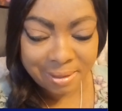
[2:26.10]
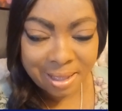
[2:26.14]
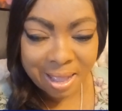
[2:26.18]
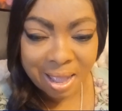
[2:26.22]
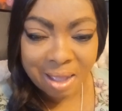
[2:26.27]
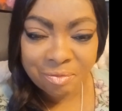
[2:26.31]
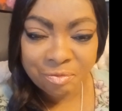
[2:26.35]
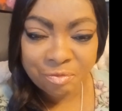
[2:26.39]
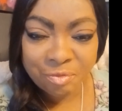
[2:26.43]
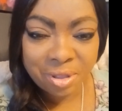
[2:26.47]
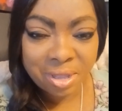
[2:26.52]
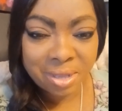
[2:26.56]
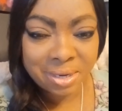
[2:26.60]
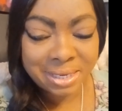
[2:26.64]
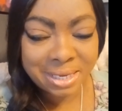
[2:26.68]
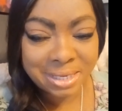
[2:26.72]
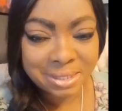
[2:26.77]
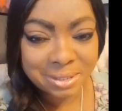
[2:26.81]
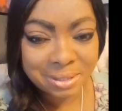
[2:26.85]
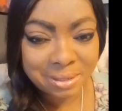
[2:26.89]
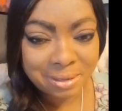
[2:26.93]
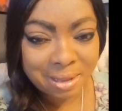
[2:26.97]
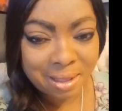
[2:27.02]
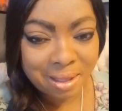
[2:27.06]
I feel
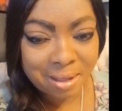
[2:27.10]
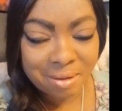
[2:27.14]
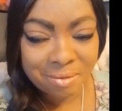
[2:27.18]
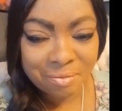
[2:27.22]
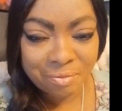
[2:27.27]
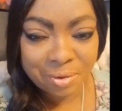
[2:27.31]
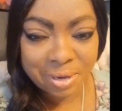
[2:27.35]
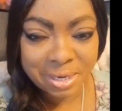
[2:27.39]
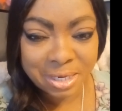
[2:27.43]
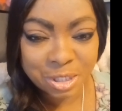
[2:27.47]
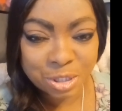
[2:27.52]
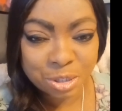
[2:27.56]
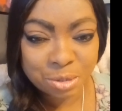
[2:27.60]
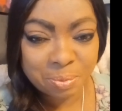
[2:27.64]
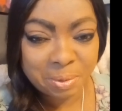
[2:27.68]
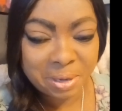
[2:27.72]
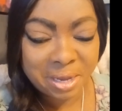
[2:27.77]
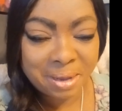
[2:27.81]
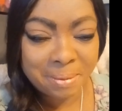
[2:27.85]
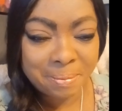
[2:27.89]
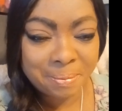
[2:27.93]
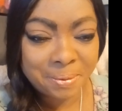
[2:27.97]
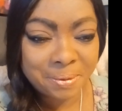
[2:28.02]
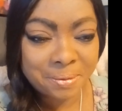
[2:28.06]
his love for his
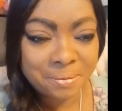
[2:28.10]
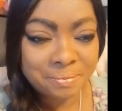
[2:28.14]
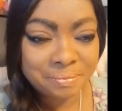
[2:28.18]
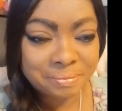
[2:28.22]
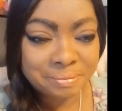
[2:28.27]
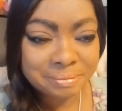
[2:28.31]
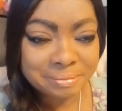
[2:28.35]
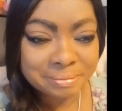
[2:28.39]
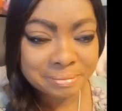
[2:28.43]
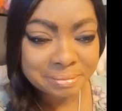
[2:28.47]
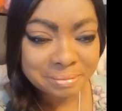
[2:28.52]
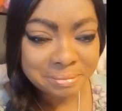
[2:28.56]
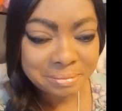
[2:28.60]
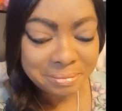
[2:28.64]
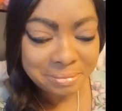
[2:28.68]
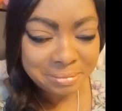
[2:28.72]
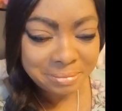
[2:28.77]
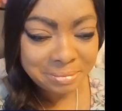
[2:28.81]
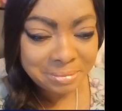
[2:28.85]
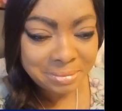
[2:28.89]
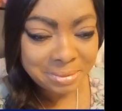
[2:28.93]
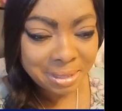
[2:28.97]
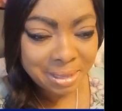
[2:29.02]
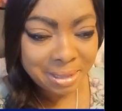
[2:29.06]
people.
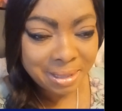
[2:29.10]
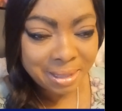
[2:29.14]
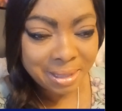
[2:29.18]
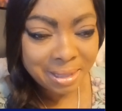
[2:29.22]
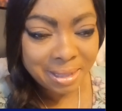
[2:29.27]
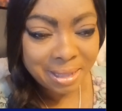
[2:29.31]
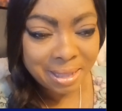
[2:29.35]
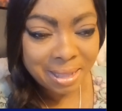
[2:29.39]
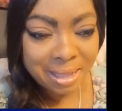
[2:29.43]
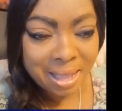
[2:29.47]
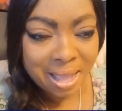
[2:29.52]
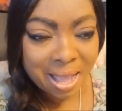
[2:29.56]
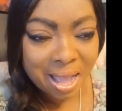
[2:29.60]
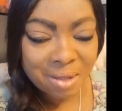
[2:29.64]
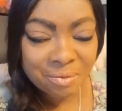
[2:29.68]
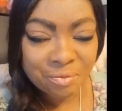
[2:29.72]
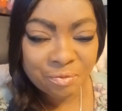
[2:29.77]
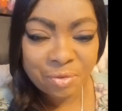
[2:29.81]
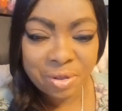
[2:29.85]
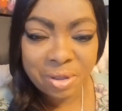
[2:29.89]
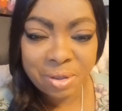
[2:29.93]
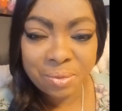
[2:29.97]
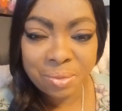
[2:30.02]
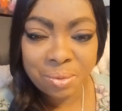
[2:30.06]
I
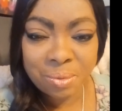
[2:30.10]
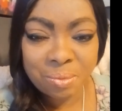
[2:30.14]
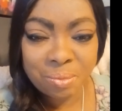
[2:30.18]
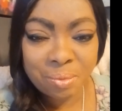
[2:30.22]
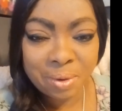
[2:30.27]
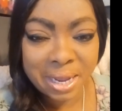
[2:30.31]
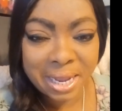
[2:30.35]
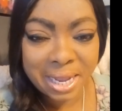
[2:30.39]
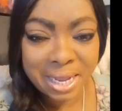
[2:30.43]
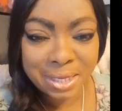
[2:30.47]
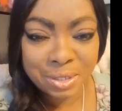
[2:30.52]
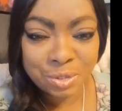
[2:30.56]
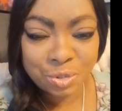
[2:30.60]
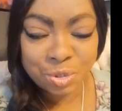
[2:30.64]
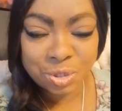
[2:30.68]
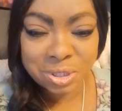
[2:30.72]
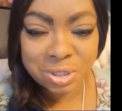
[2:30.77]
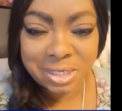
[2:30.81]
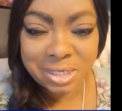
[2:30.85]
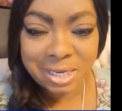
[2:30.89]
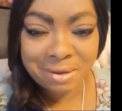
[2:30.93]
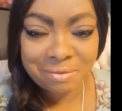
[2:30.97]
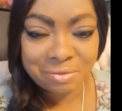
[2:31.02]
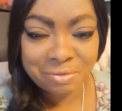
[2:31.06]
feel the wind
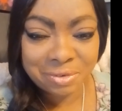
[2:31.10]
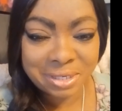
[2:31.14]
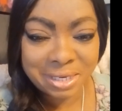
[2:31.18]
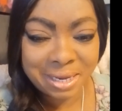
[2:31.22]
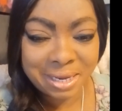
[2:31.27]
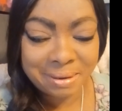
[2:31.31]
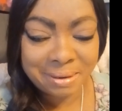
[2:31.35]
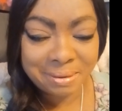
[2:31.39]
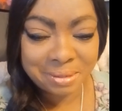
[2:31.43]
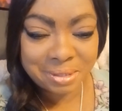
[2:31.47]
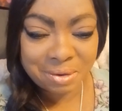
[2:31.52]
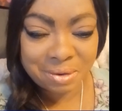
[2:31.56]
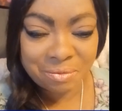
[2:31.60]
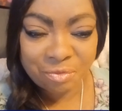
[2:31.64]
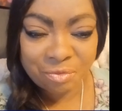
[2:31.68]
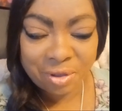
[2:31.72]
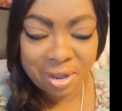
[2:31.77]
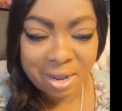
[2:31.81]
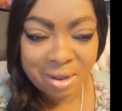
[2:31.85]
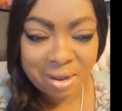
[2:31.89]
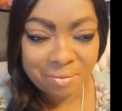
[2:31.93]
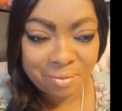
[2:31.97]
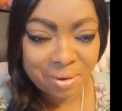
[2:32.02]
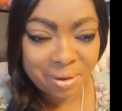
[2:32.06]
shifting to
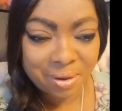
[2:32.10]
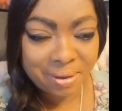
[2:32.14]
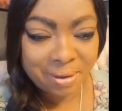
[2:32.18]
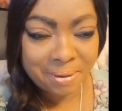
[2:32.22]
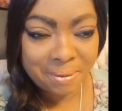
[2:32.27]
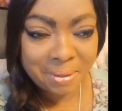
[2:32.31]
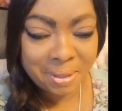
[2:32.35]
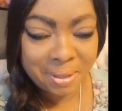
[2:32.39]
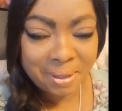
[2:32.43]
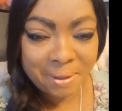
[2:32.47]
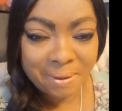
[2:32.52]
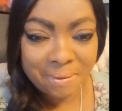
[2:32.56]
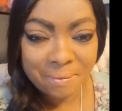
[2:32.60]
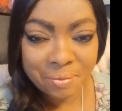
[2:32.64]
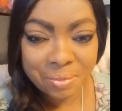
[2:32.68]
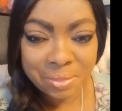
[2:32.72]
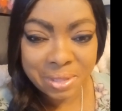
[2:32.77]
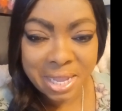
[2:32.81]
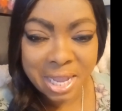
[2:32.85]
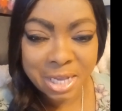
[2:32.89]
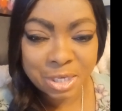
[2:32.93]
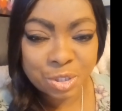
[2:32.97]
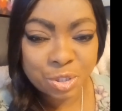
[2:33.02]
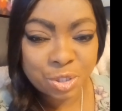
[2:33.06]
favor.
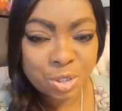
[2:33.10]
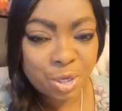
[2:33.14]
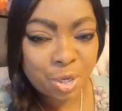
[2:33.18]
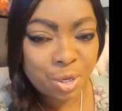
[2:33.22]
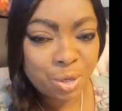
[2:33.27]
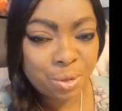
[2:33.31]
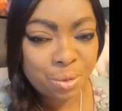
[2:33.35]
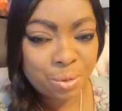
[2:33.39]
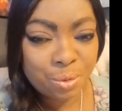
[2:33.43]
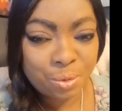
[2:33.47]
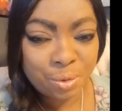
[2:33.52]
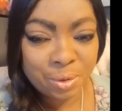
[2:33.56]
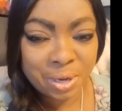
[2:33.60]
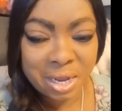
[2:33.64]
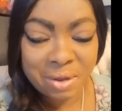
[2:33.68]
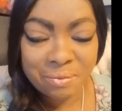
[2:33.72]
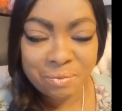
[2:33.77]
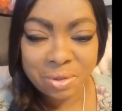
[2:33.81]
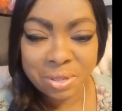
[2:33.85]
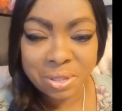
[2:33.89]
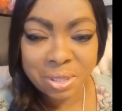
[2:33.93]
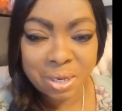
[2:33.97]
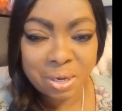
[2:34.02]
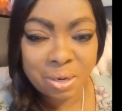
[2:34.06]
Yes, you,
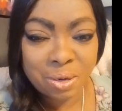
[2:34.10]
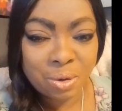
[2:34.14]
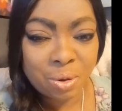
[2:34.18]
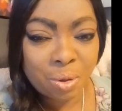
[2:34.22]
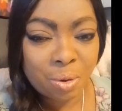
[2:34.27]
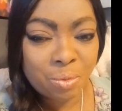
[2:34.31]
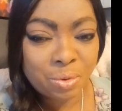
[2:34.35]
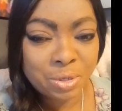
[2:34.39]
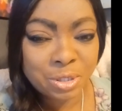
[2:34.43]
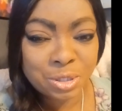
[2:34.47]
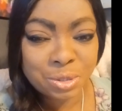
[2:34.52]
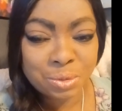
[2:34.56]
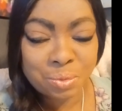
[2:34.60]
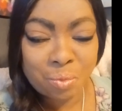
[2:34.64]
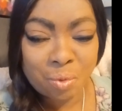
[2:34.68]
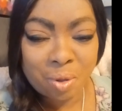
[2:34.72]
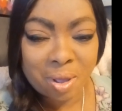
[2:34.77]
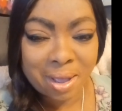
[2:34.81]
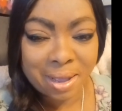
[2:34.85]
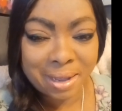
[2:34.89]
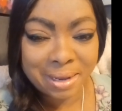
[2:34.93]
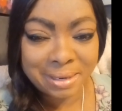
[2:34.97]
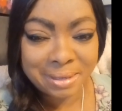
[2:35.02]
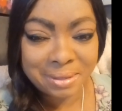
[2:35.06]
even the lowest
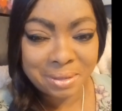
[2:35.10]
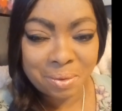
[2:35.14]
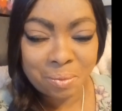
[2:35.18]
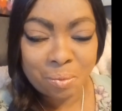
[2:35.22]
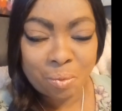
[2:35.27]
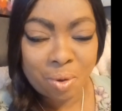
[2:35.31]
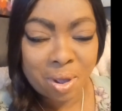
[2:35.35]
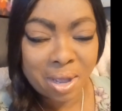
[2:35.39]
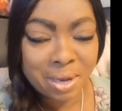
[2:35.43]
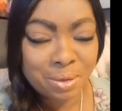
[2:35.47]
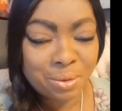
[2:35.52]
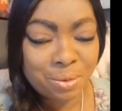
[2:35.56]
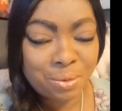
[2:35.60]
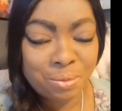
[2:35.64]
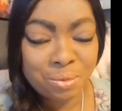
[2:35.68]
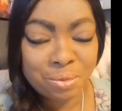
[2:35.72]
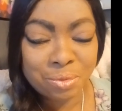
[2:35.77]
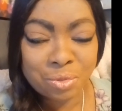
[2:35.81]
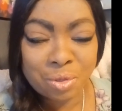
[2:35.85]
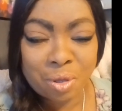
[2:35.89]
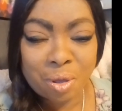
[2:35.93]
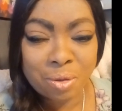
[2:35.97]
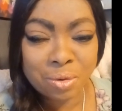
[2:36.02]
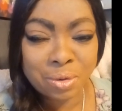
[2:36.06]
one, the one who
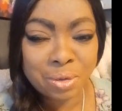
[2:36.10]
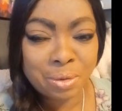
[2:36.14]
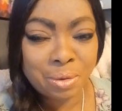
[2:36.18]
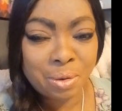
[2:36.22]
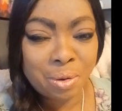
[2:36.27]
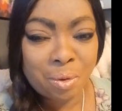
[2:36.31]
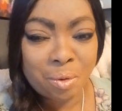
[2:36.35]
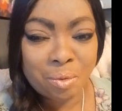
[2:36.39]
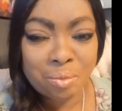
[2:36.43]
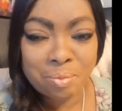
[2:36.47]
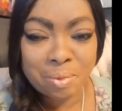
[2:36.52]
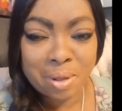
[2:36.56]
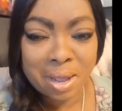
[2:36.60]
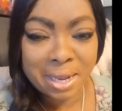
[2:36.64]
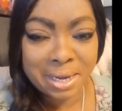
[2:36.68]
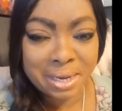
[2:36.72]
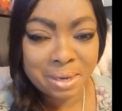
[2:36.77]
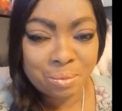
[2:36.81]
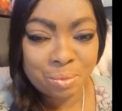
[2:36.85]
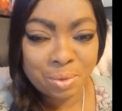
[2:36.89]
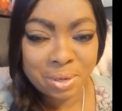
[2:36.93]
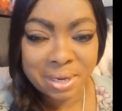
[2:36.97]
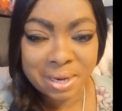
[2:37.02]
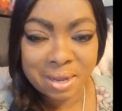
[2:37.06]
thought
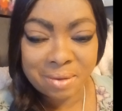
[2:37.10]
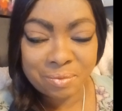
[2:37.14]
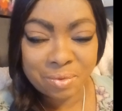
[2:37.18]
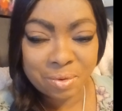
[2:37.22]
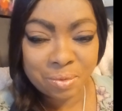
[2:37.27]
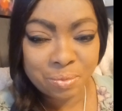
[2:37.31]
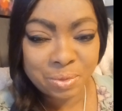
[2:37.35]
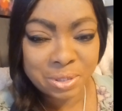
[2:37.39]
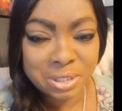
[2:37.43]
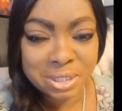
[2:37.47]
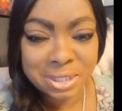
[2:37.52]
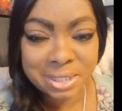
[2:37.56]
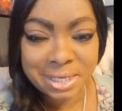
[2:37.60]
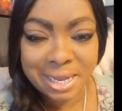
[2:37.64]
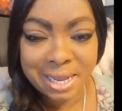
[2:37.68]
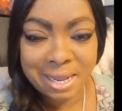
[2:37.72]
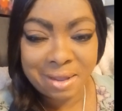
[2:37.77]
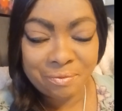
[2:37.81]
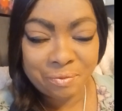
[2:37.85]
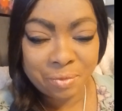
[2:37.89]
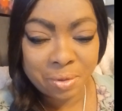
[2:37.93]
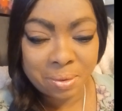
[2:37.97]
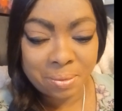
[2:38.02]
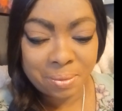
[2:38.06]
nobody would ever
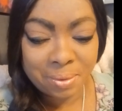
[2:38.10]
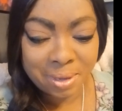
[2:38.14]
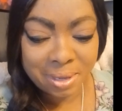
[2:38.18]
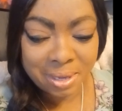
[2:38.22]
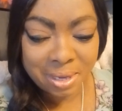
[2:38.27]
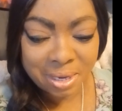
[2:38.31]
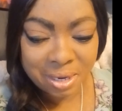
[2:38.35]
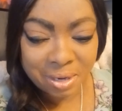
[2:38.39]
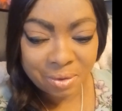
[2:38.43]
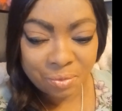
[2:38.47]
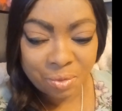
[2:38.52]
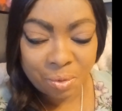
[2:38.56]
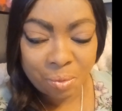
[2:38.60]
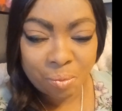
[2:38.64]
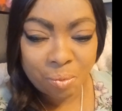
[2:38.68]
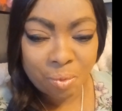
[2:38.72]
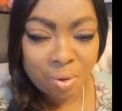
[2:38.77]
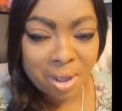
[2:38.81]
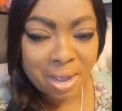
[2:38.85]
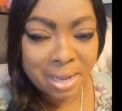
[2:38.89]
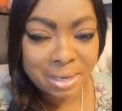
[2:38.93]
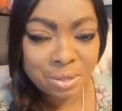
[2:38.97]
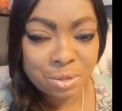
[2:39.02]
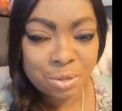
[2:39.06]
receive you, the
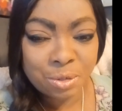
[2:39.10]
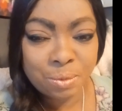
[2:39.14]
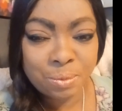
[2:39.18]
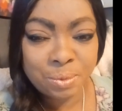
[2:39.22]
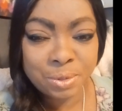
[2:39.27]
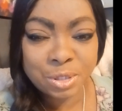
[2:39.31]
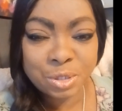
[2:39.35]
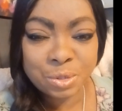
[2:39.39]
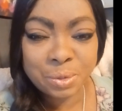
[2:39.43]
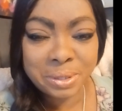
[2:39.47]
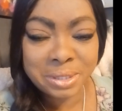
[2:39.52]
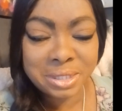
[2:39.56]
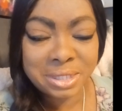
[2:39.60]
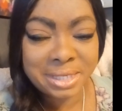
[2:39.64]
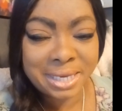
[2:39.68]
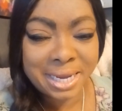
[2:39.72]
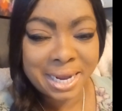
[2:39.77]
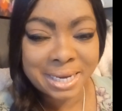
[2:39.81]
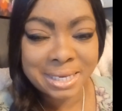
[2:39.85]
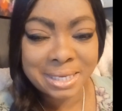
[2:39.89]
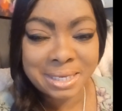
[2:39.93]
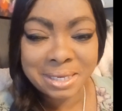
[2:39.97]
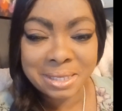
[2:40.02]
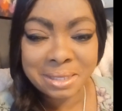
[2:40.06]
one who was
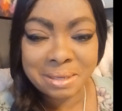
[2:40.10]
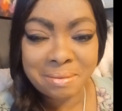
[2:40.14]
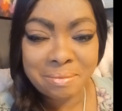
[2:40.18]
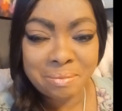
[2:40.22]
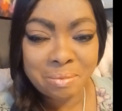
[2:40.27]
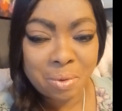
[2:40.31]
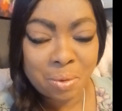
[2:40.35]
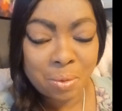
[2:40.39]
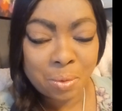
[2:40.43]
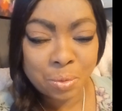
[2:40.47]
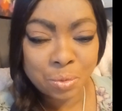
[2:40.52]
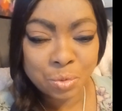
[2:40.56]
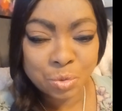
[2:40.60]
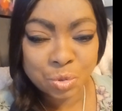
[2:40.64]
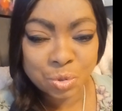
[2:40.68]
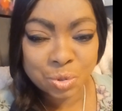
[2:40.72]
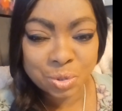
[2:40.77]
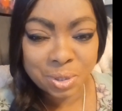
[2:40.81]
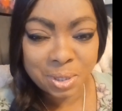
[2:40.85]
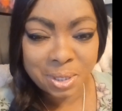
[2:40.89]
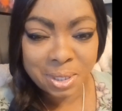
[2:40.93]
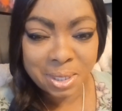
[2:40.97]
rejected the most,